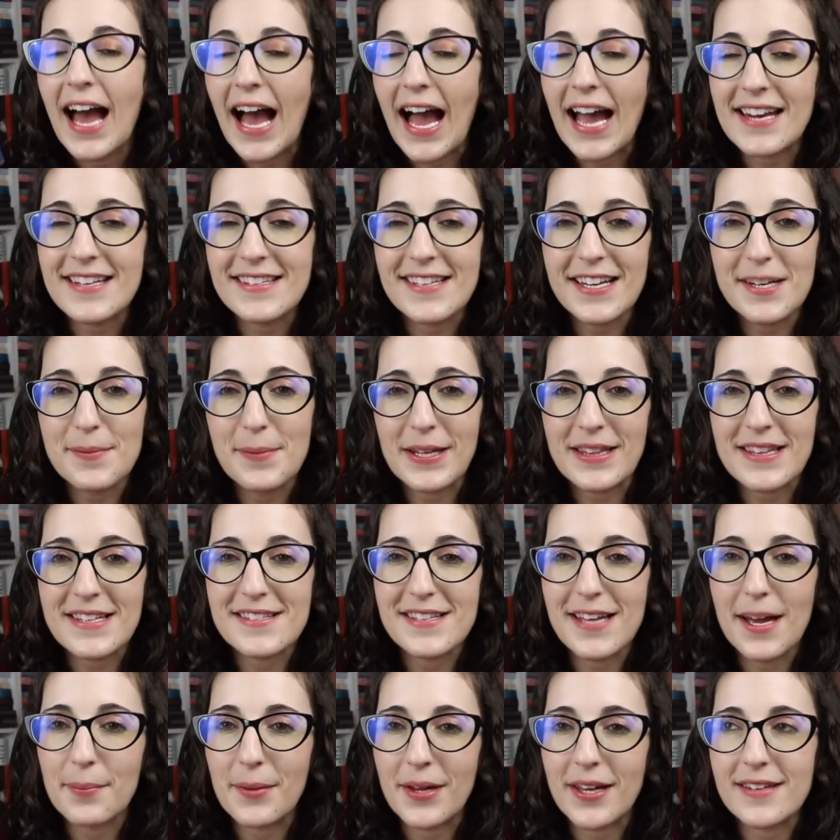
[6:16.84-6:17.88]
I decided to pick
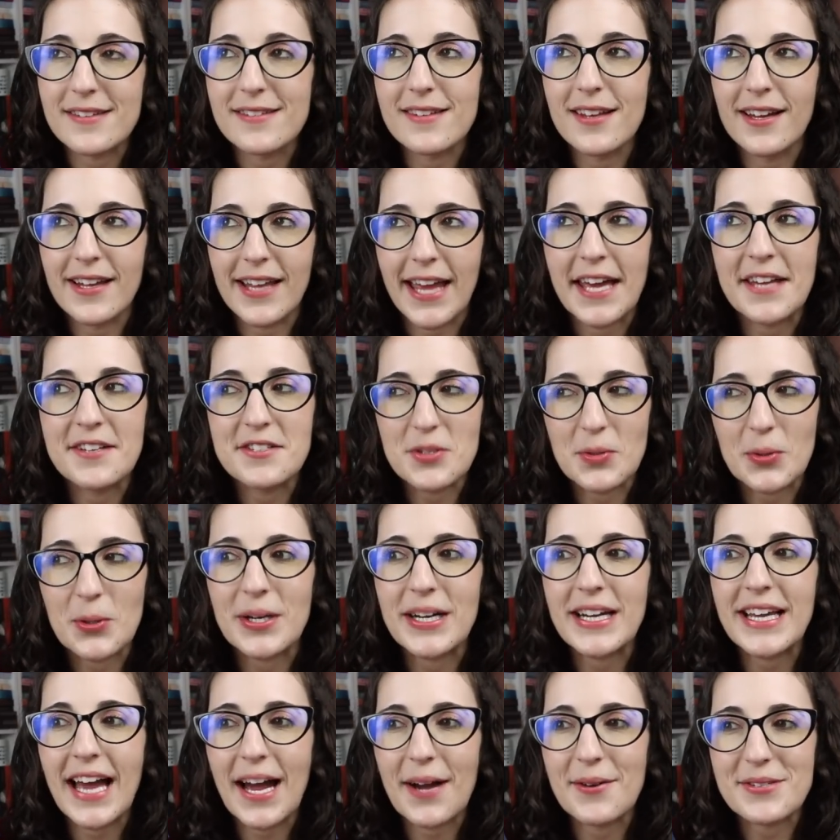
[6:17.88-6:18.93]
this up because again,
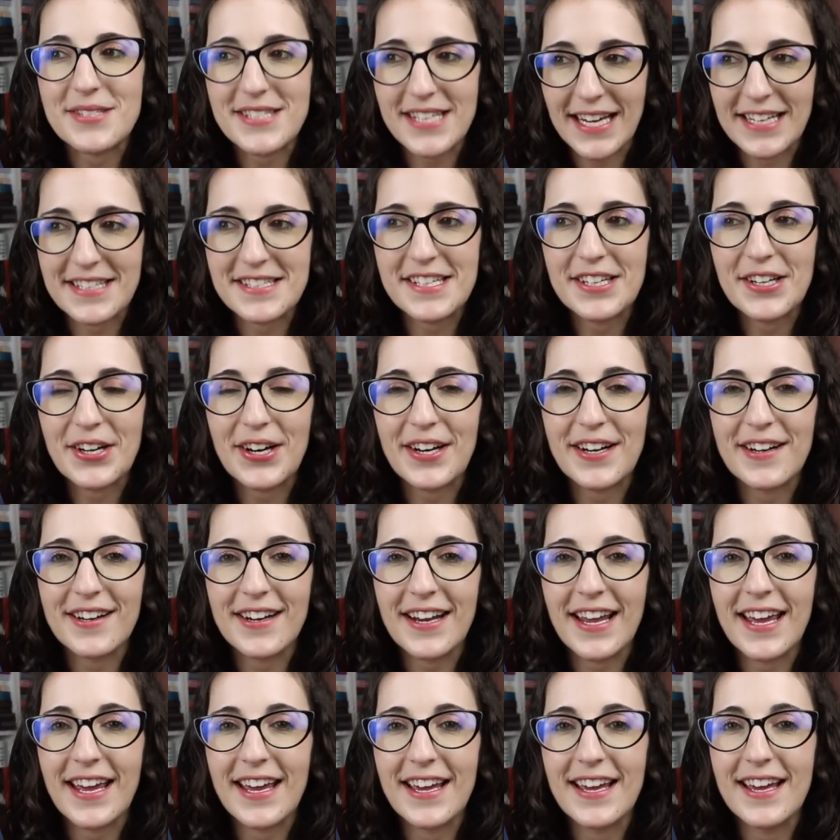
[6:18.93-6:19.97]
Tori, I was texting
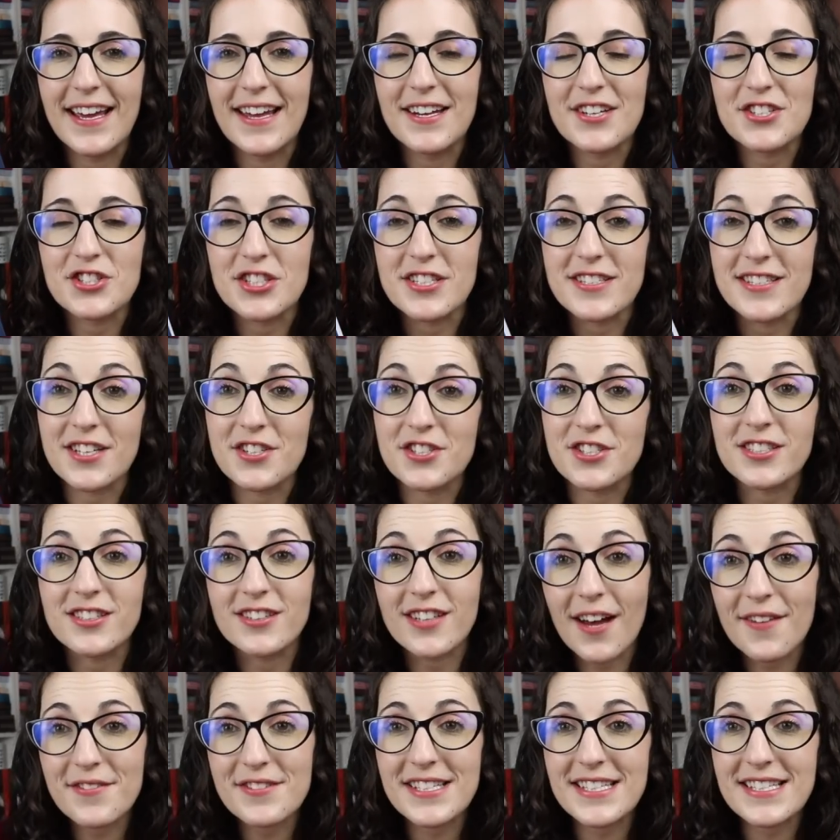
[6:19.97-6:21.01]
her and she said she
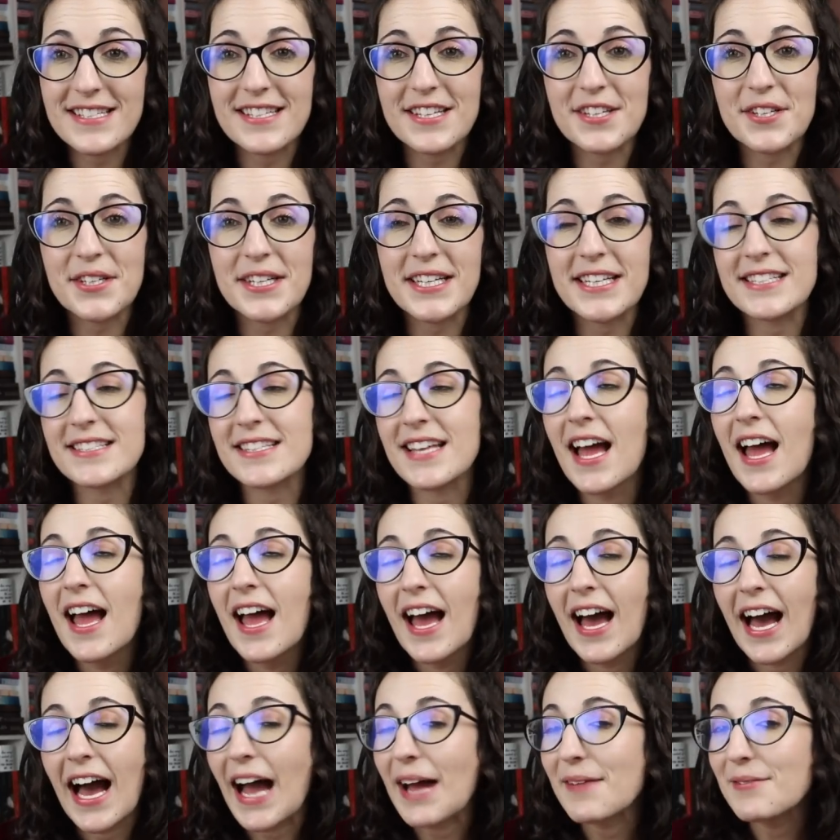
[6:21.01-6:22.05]
loves this series.
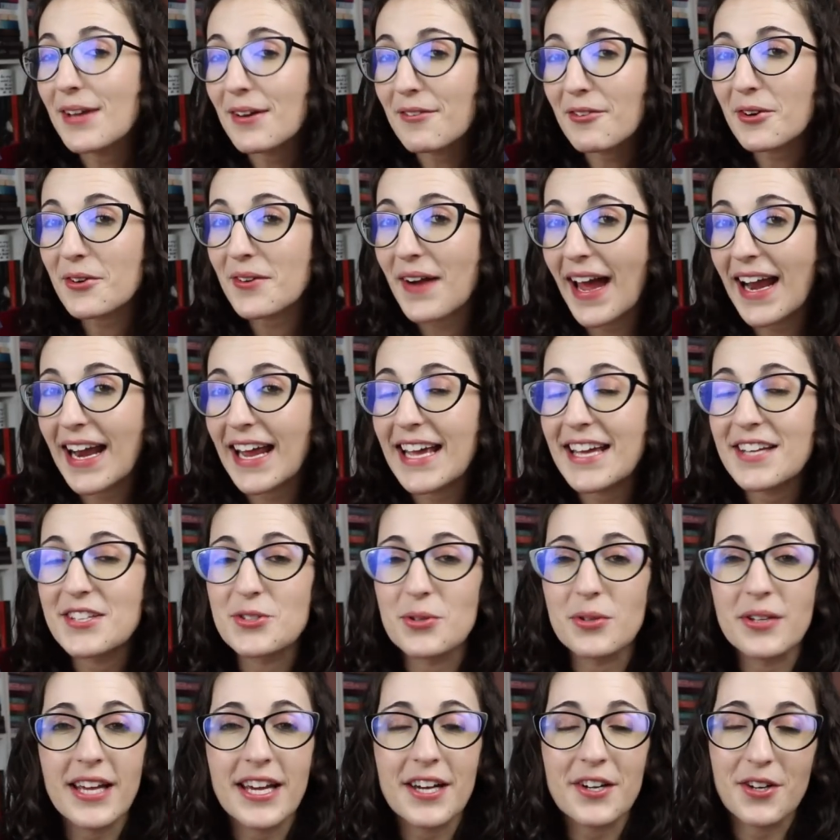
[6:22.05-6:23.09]
I've never read it and
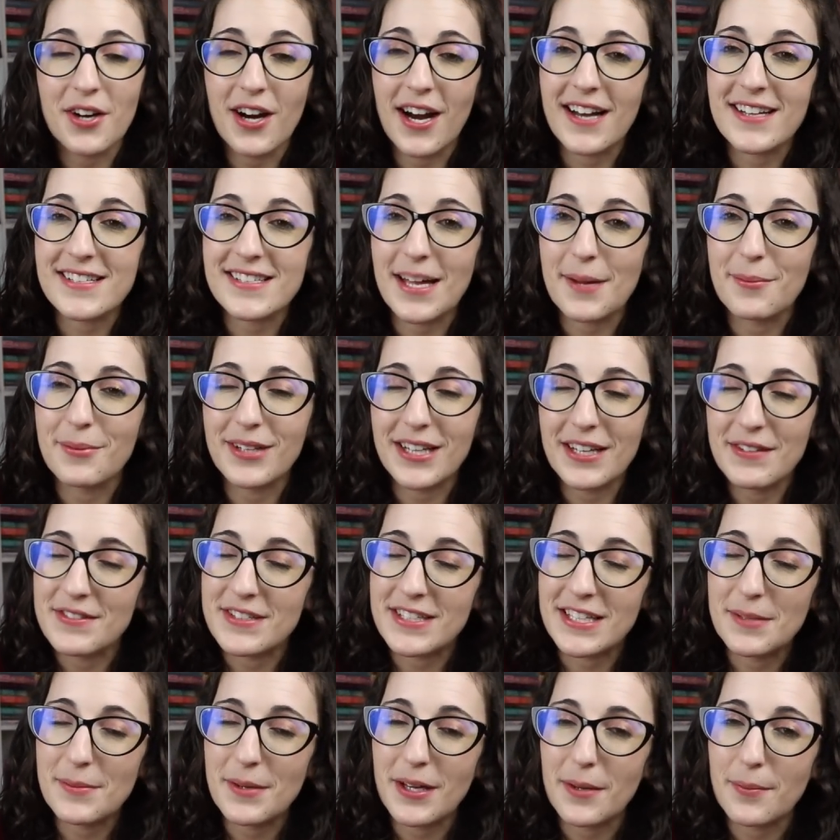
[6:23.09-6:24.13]
Juliet Cross I believe
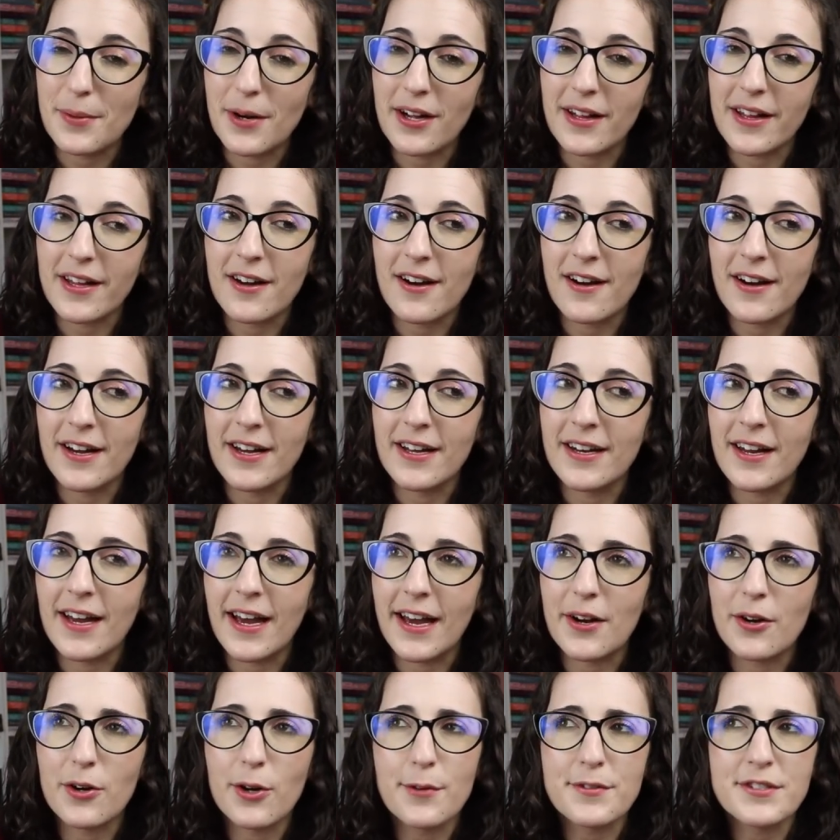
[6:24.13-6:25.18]
is going to be at Apollycon.
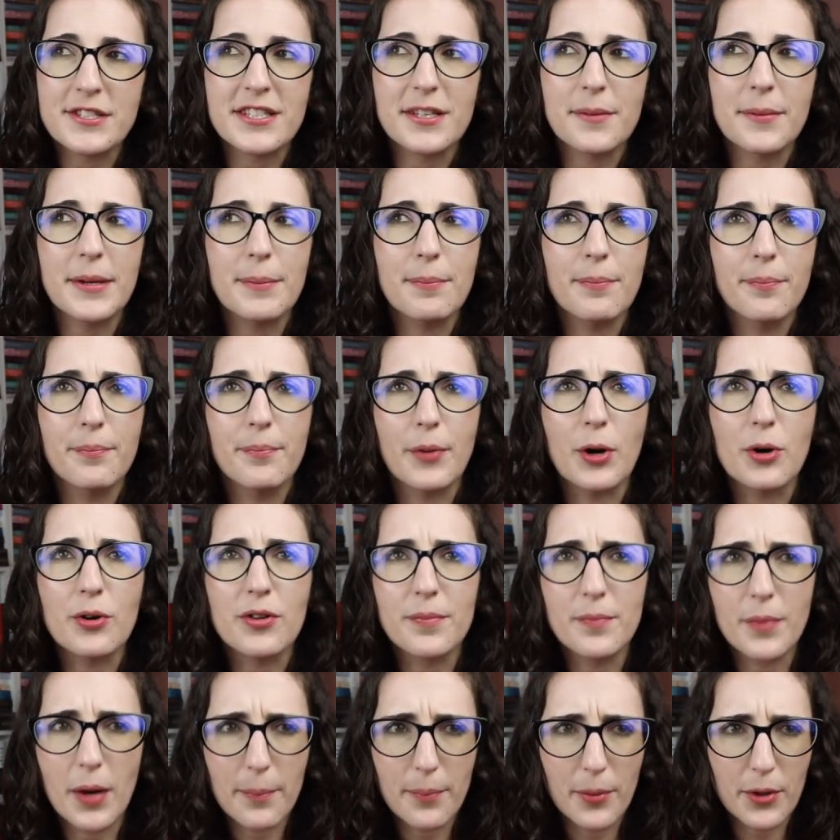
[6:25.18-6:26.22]
I don't know if she's going to be
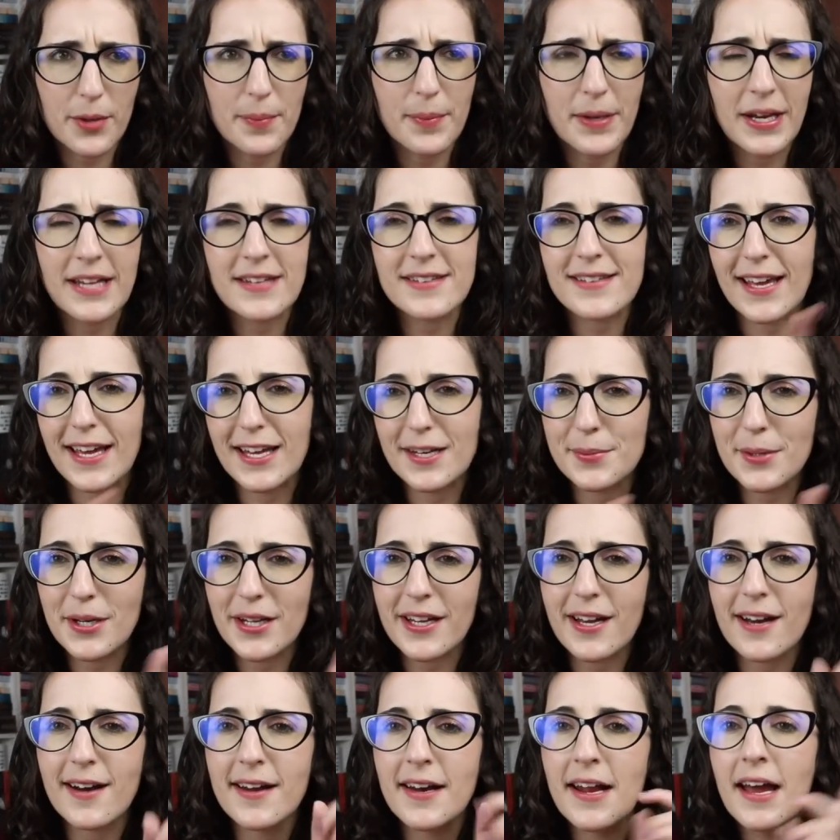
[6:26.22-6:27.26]
both a book bonanza and
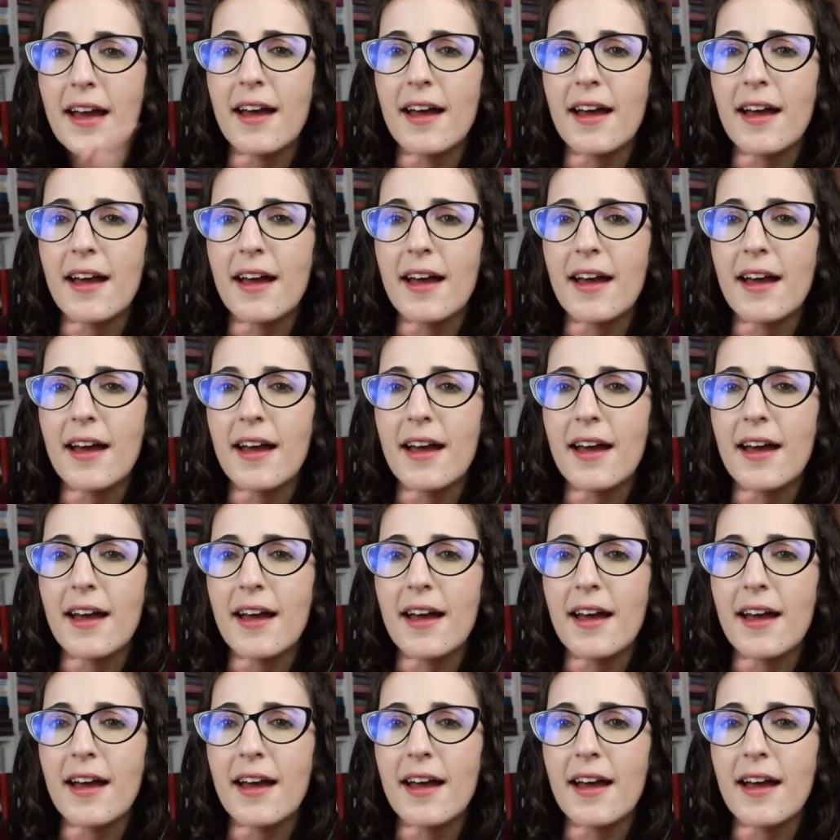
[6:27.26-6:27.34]
Apollycon.